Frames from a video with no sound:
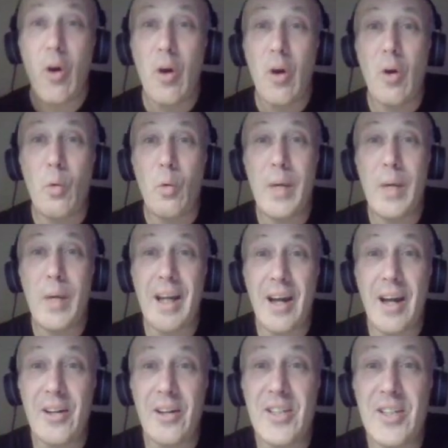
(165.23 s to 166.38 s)
We got
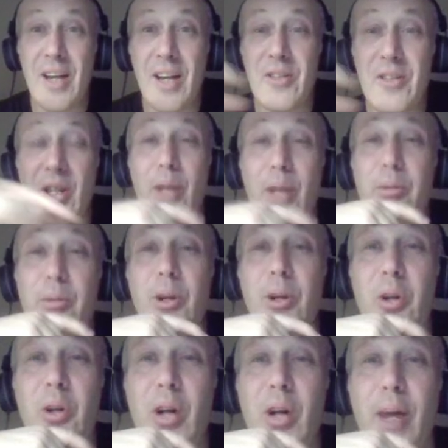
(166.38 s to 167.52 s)
ourselves another
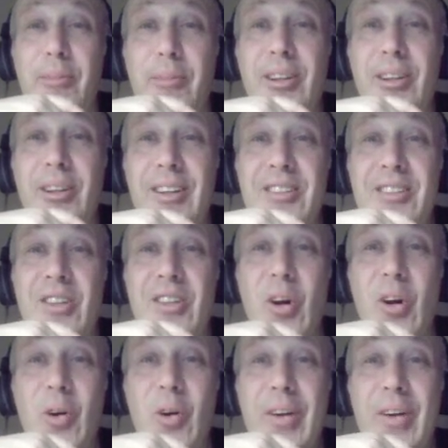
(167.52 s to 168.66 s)
Perlocopter.
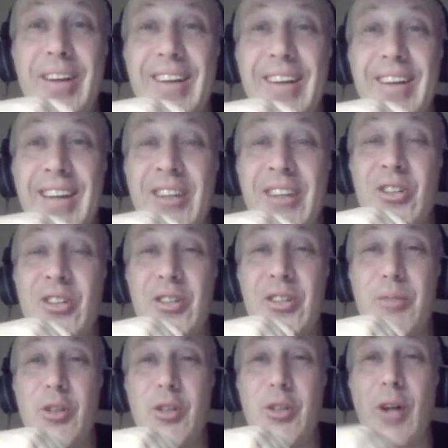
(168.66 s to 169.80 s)
So hit your
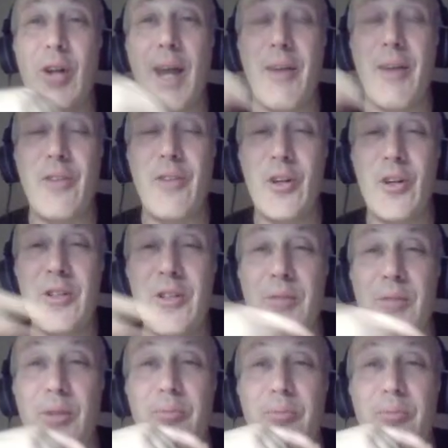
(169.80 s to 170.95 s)
subscribe. I've heard some
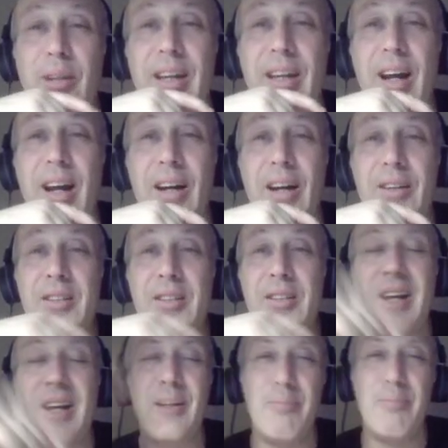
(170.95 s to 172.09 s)
complaints, Uh, it's not
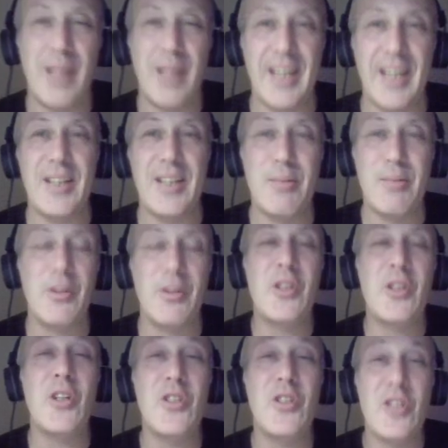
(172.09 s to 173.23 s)
complaints, but
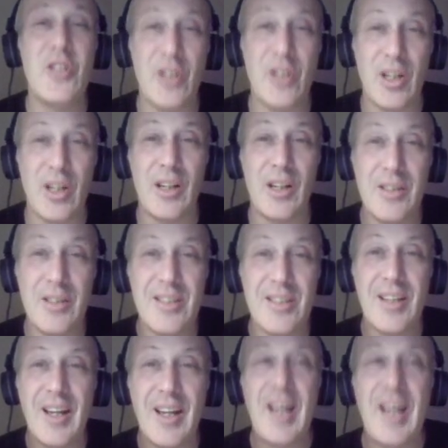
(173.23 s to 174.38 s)
concerns
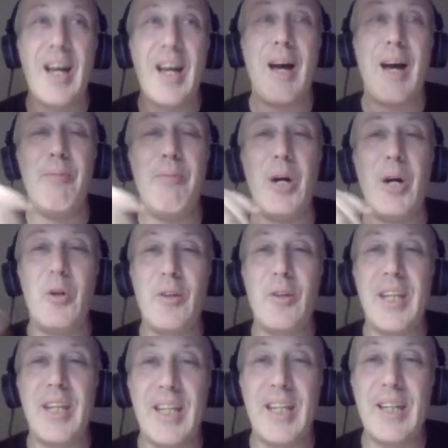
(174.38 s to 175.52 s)
about
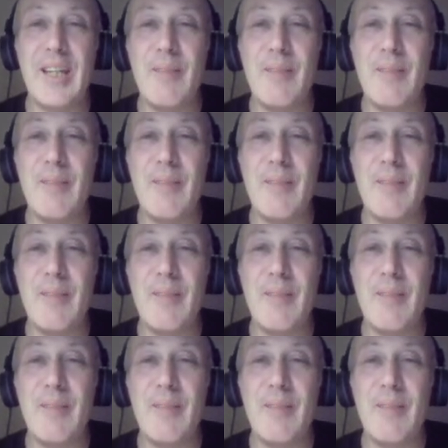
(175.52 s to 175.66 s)
the